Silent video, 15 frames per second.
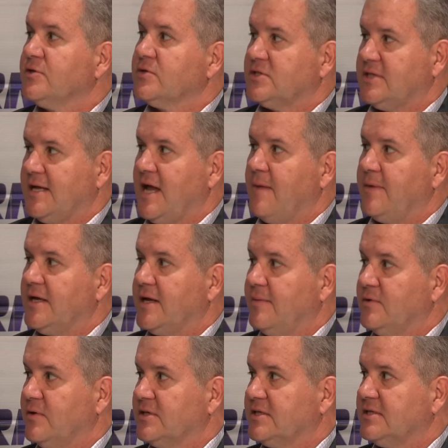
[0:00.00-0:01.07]
Interesting how many
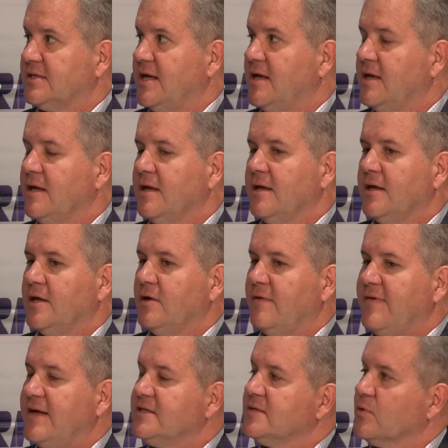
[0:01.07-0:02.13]
come to us and say, you
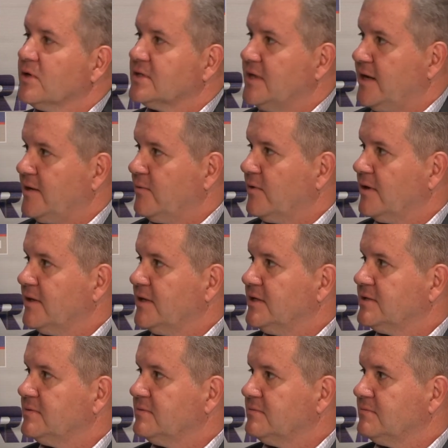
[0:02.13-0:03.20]
know, I've had some work done at one of
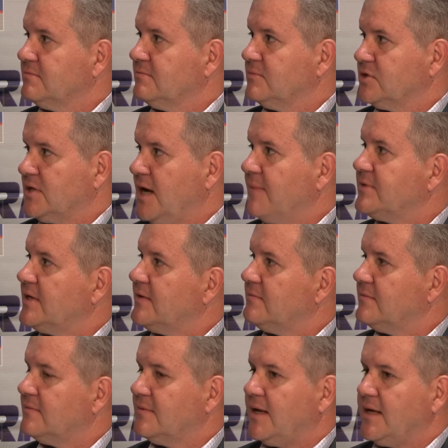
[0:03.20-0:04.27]
these shops
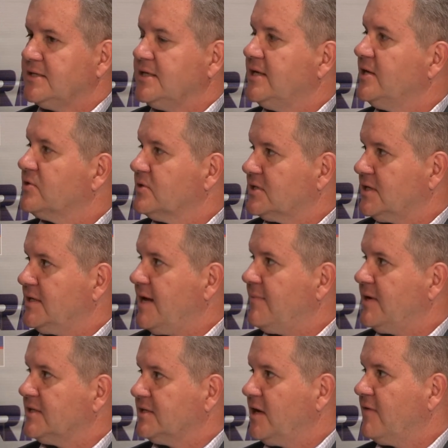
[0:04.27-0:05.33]
and I see an interest in
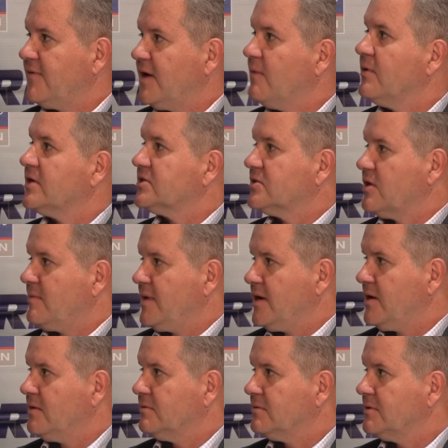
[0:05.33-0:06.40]
that myself and I want to start
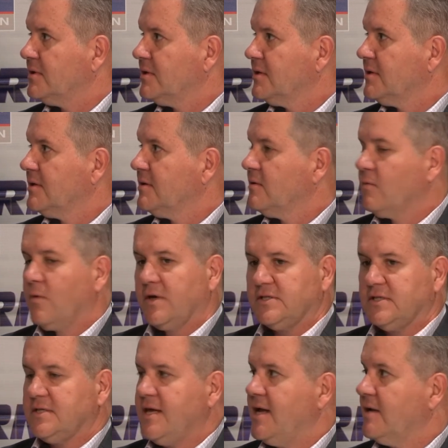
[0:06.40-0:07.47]
my own. What
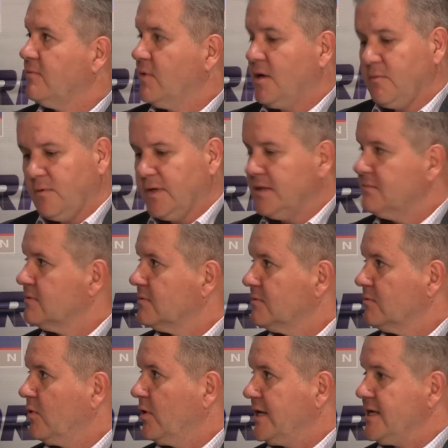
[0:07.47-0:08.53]
does it take? Well,
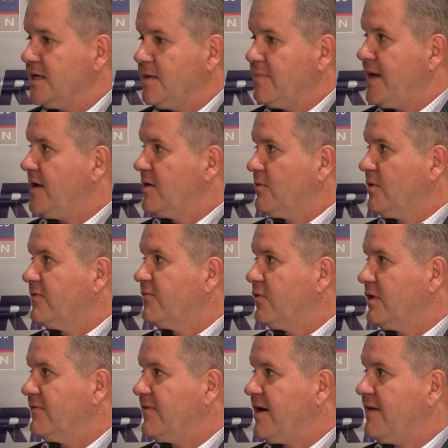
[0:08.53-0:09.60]
we'll incubate your
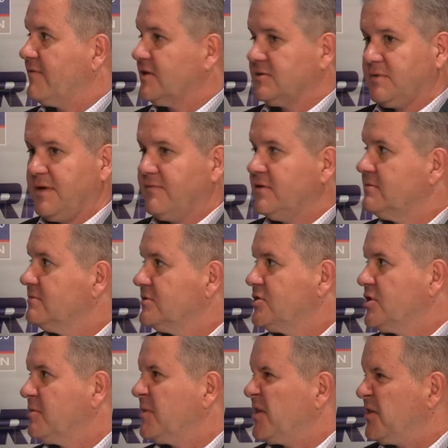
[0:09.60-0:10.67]
145 because we have a
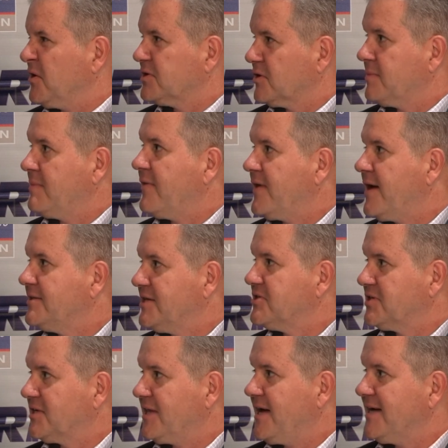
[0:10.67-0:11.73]
gentleman that knows a little bit about that,
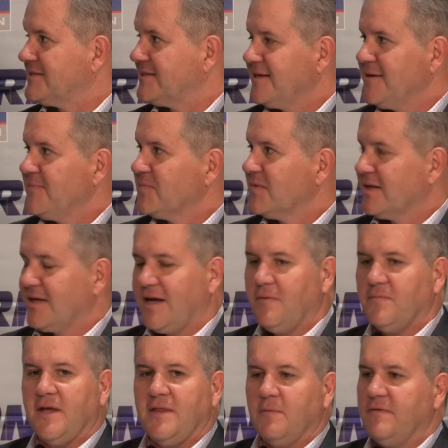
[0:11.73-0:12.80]
teaches a class. A little bit,
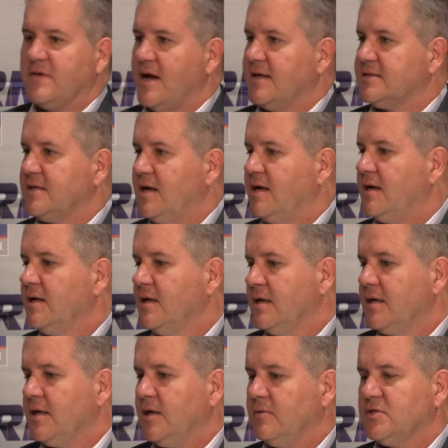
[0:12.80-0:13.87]
yeah. You know, and we've got,
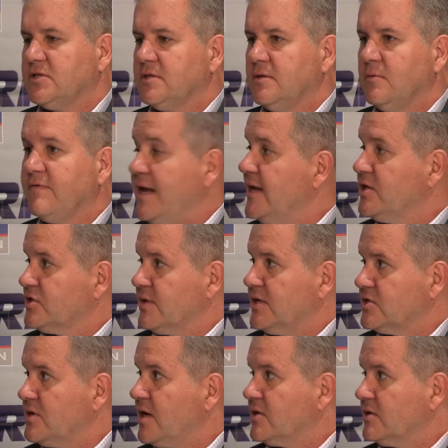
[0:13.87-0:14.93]
we've got
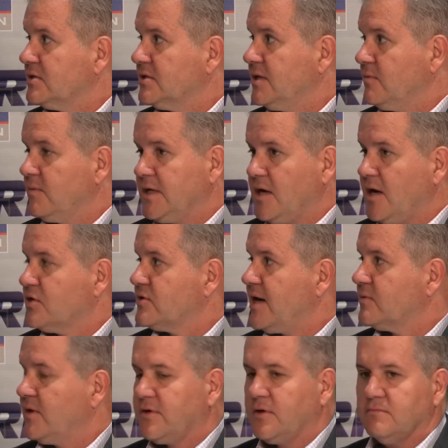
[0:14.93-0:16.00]
industry instructors that we
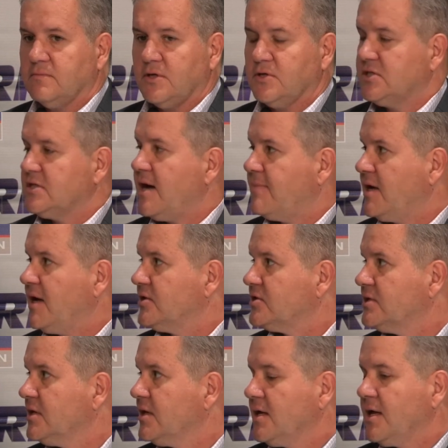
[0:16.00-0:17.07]
contract with that are, they're just top
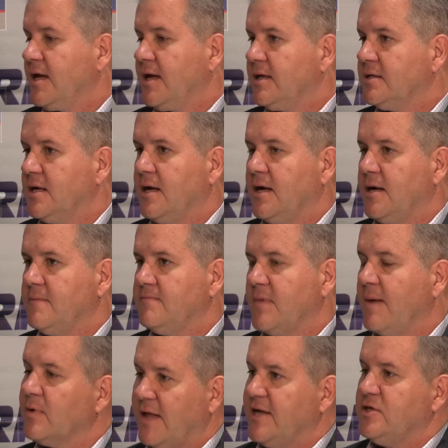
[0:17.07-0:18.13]
notch. And
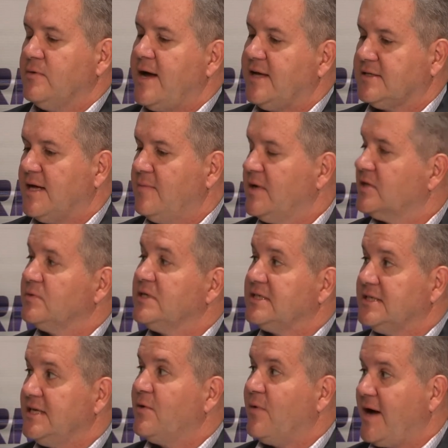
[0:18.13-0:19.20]
I'm glad you asked that because
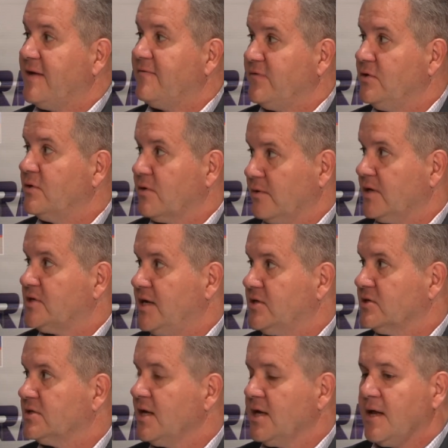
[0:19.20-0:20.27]
we see a few career
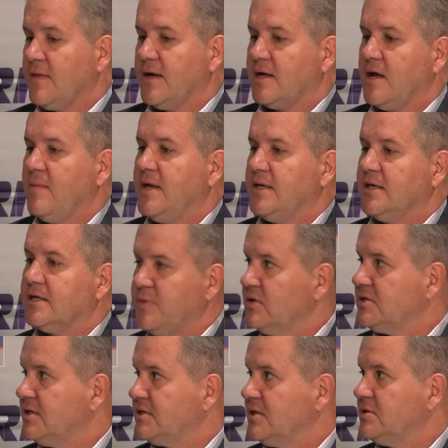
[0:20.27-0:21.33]
changers that come in, get
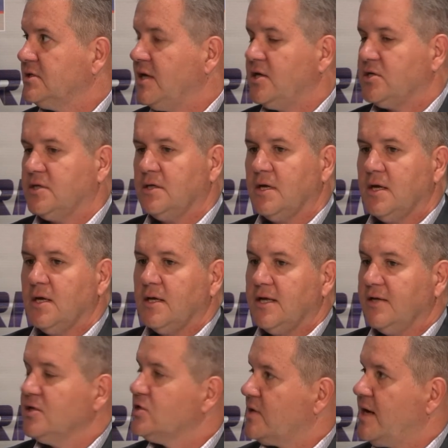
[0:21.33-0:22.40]
exposed to the association,
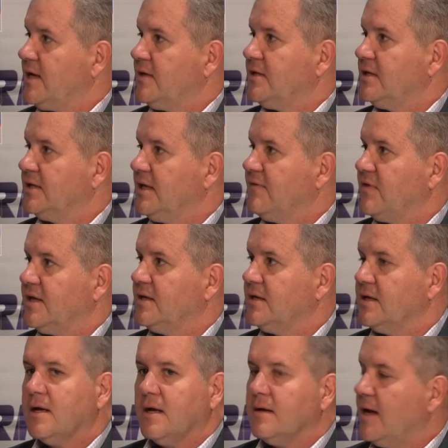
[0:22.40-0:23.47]
get training, and then leave
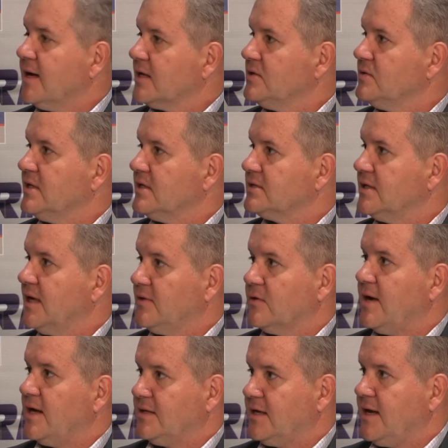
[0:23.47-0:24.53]
thinking, I can do this. And
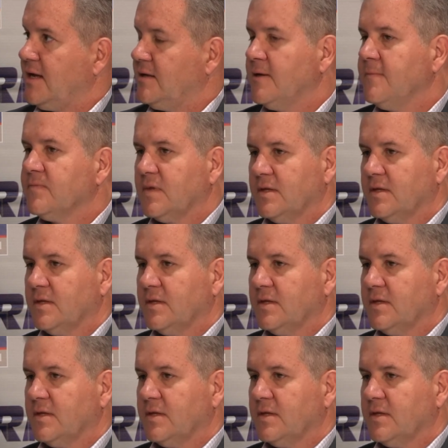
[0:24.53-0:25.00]
they're right, they can't.